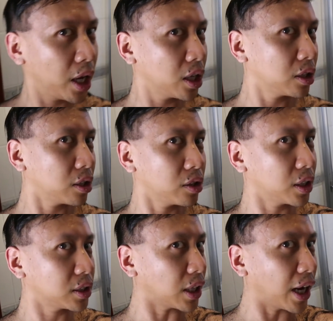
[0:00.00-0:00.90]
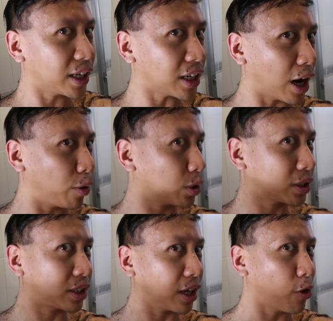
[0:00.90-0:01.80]
and this side I will
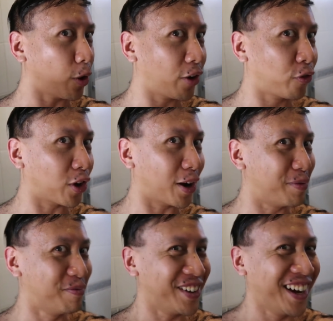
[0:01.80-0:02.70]
stay away from.